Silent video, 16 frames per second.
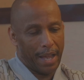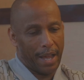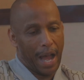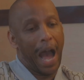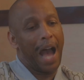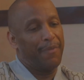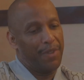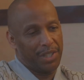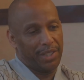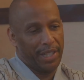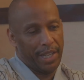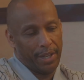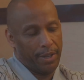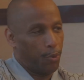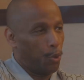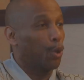
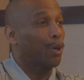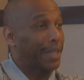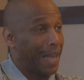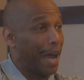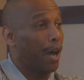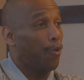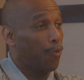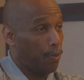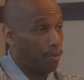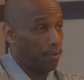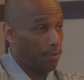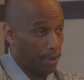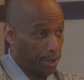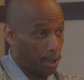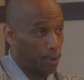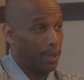Obviously it worked out
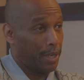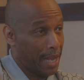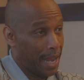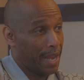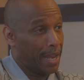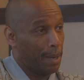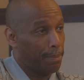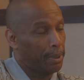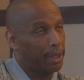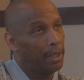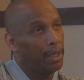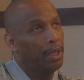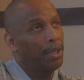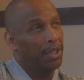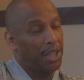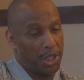with you and Cam, but
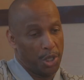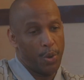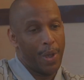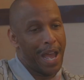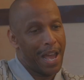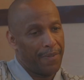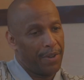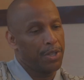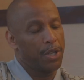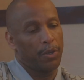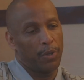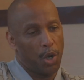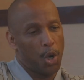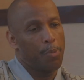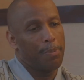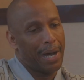did you have in your
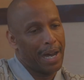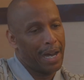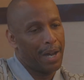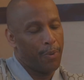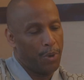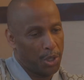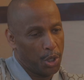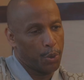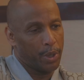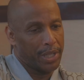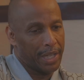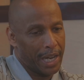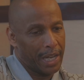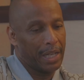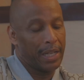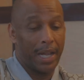own mind when you were
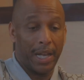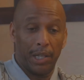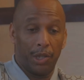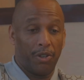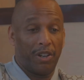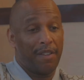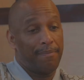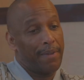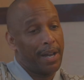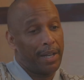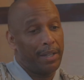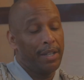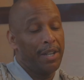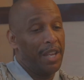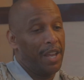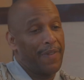dating that, hey, look, if
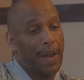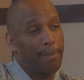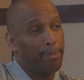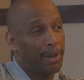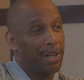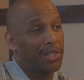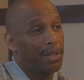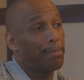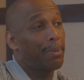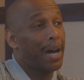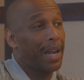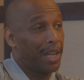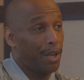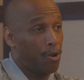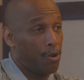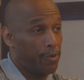I bring
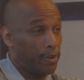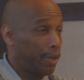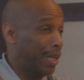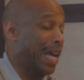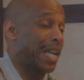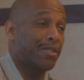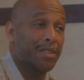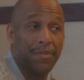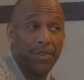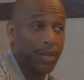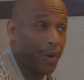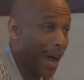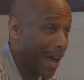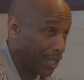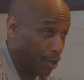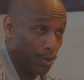somebody over, and I don't even know
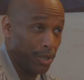how you